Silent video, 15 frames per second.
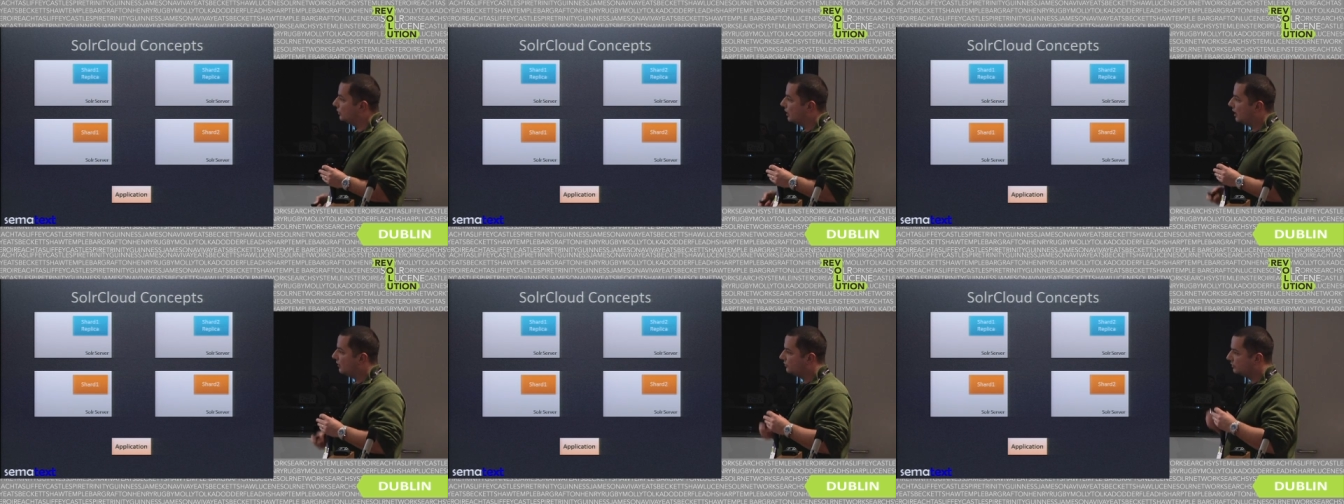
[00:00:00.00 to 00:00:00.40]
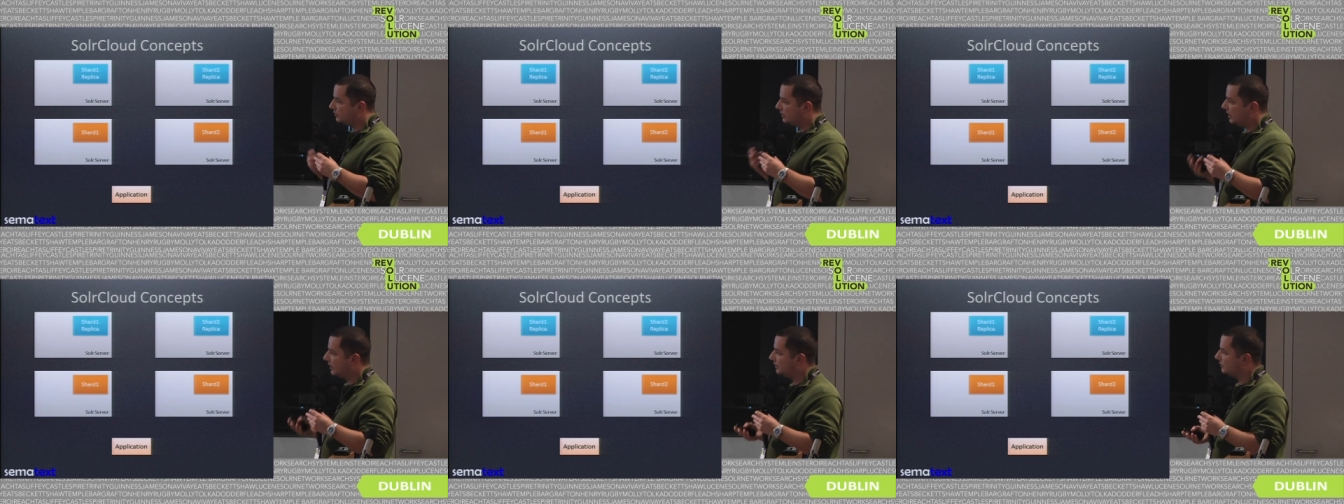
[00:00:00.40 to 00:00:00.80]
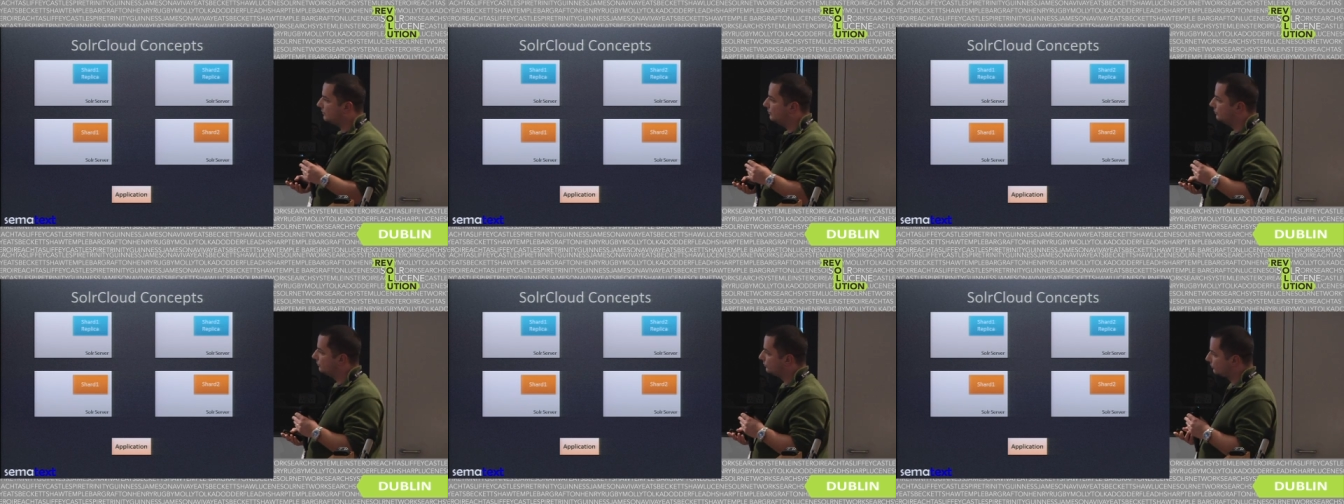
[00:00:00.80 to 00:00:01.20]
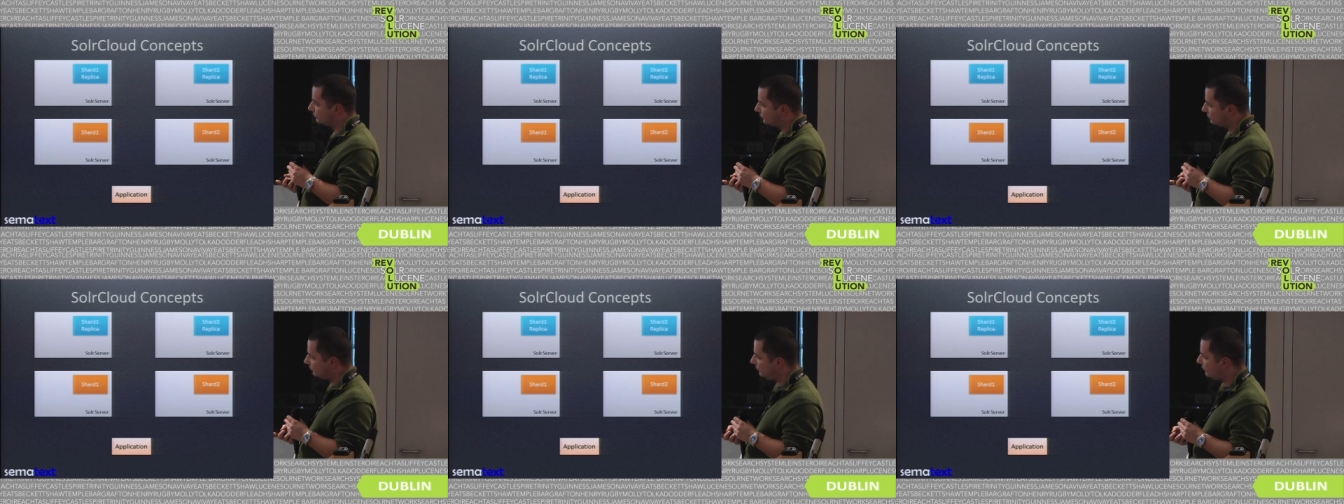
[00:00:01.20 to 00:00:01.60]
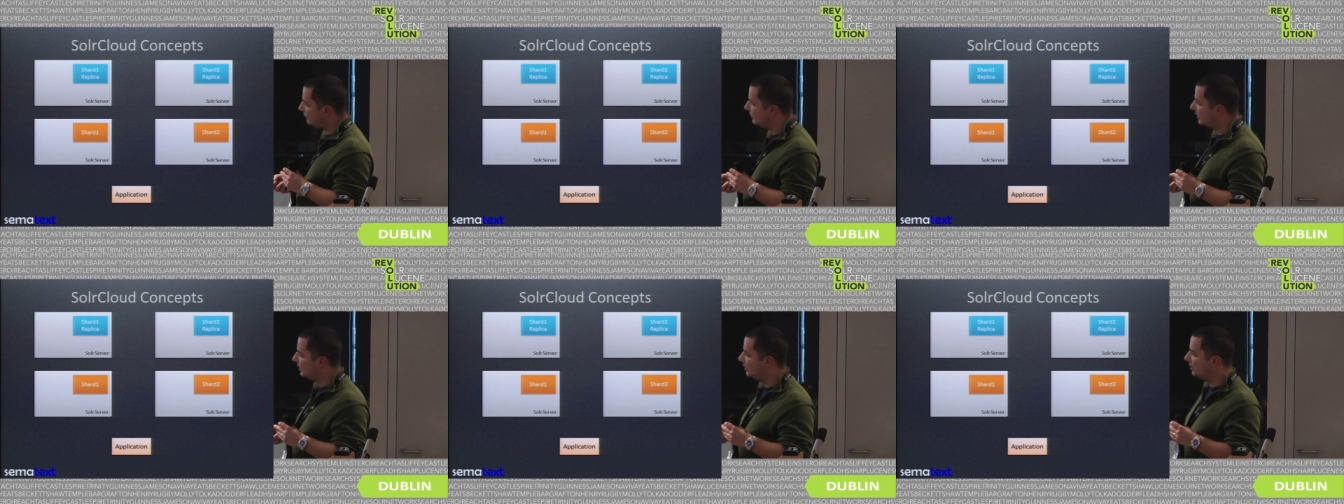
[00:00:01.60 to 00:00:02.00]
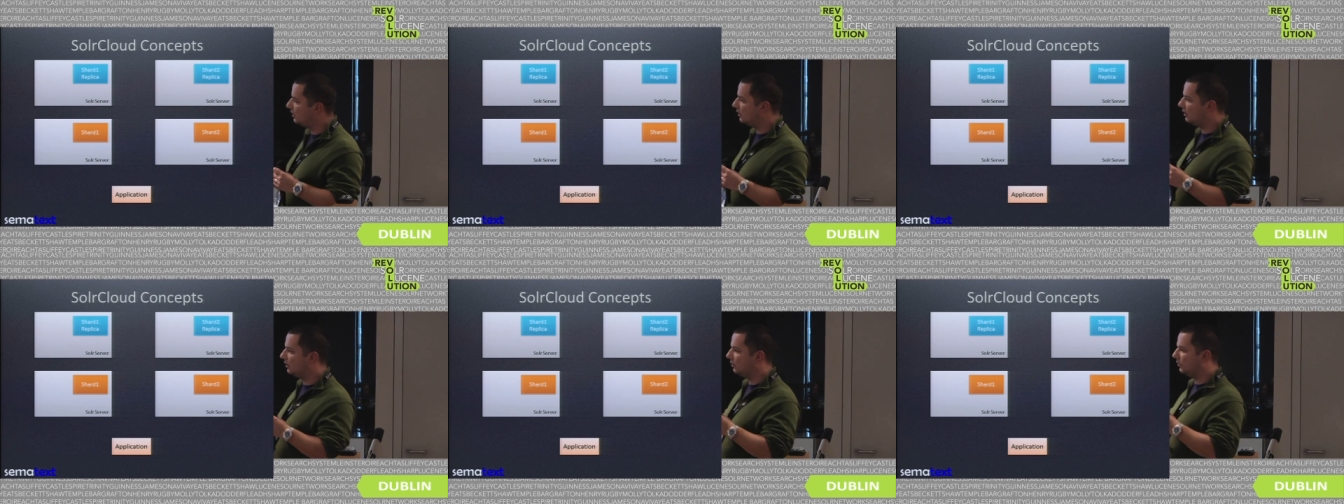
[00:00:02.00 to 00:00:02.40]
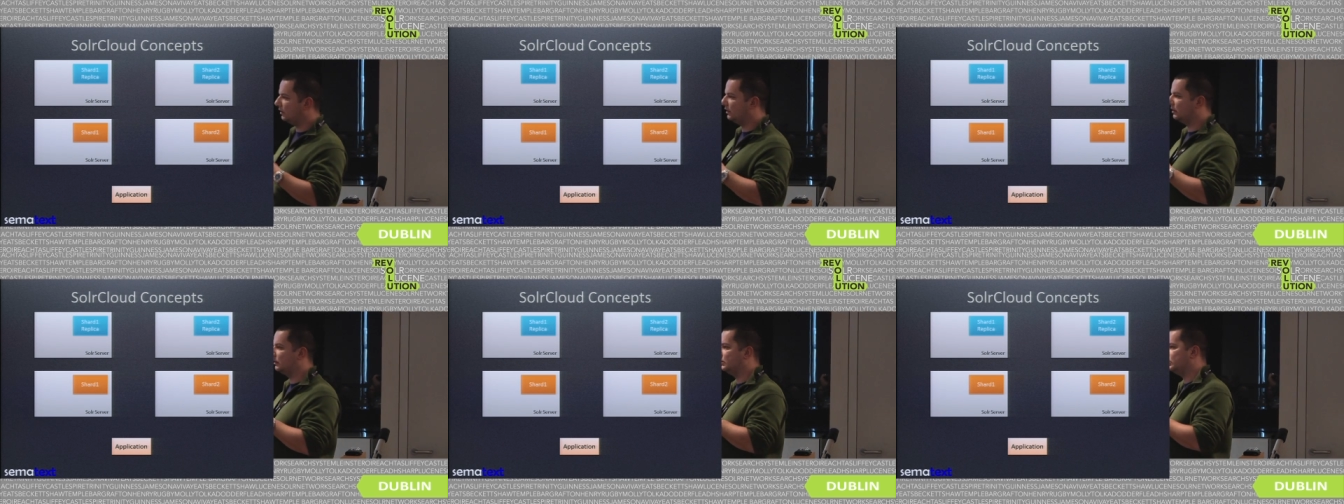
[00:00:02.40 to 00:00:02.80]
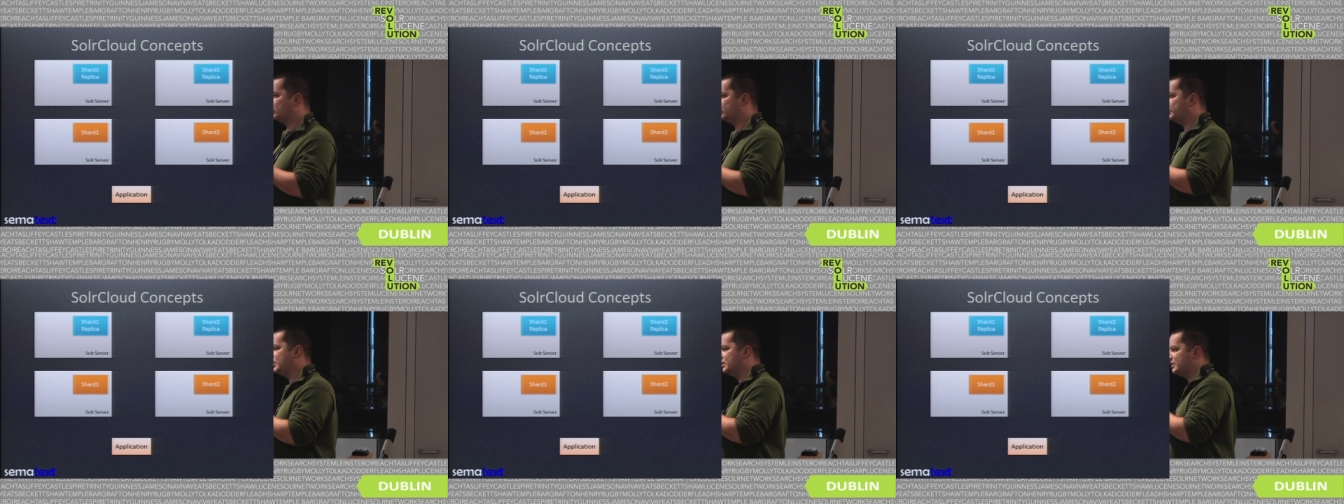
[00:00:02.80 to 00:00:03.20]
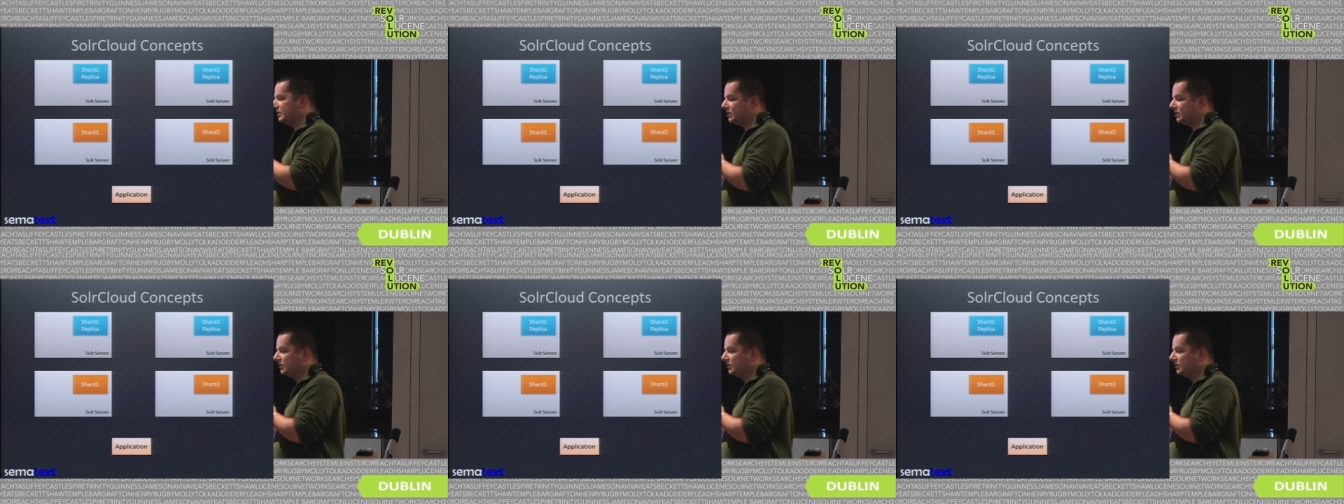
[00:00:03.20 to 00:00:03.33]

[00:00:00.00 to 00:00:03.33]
After that, uh, when the document is,